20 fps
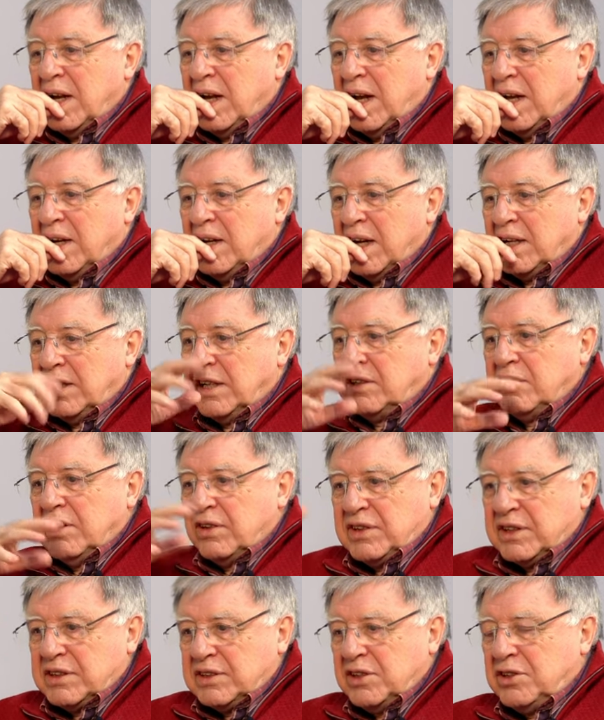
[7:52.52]
uh, and had
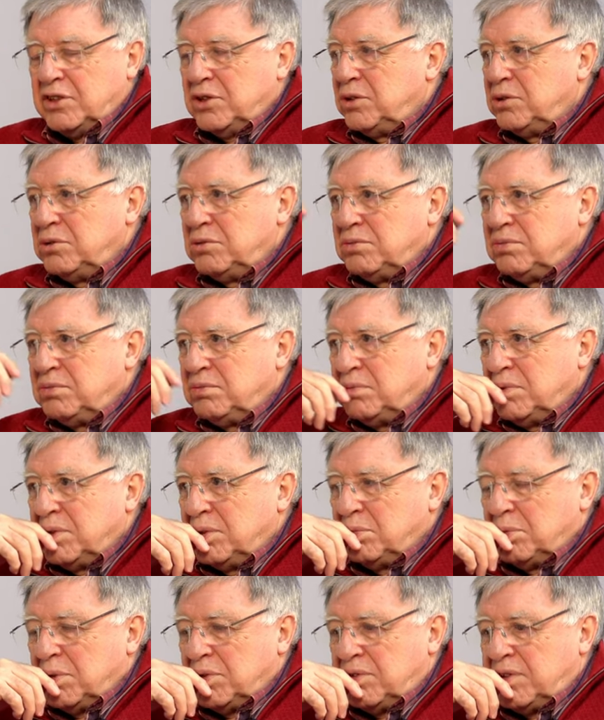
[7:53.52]
nothing to do
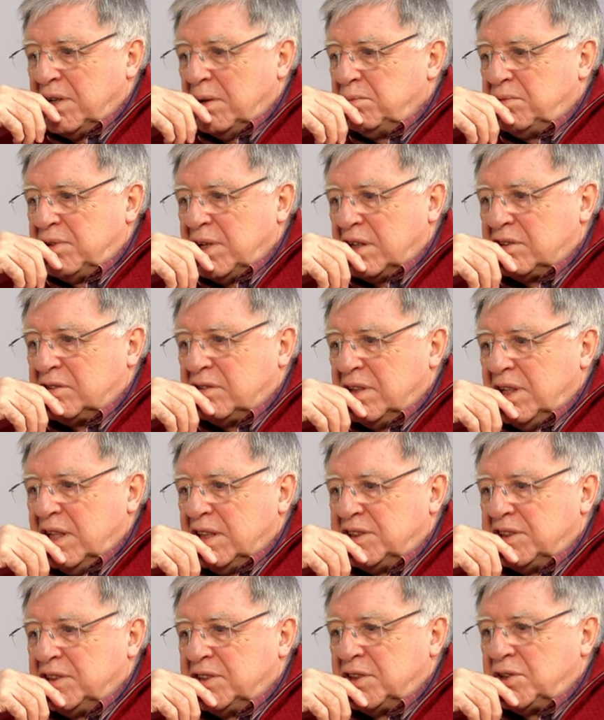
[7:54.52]
with, with same-sex
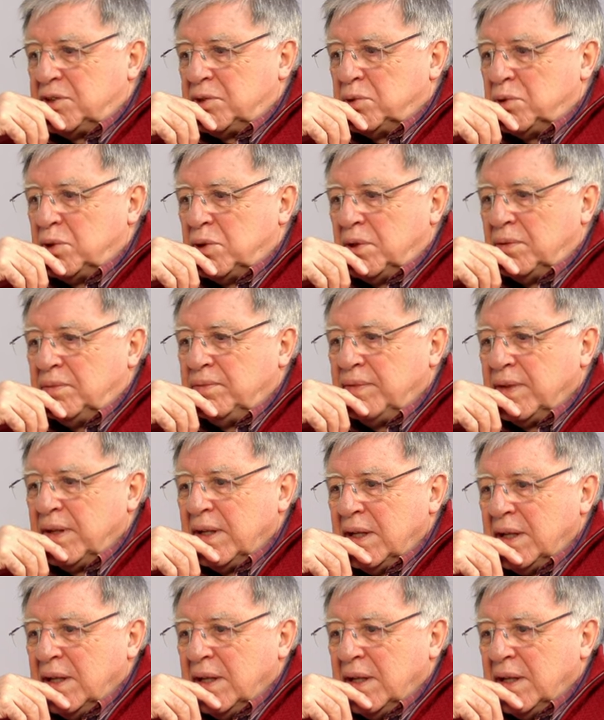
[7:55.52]
relations at all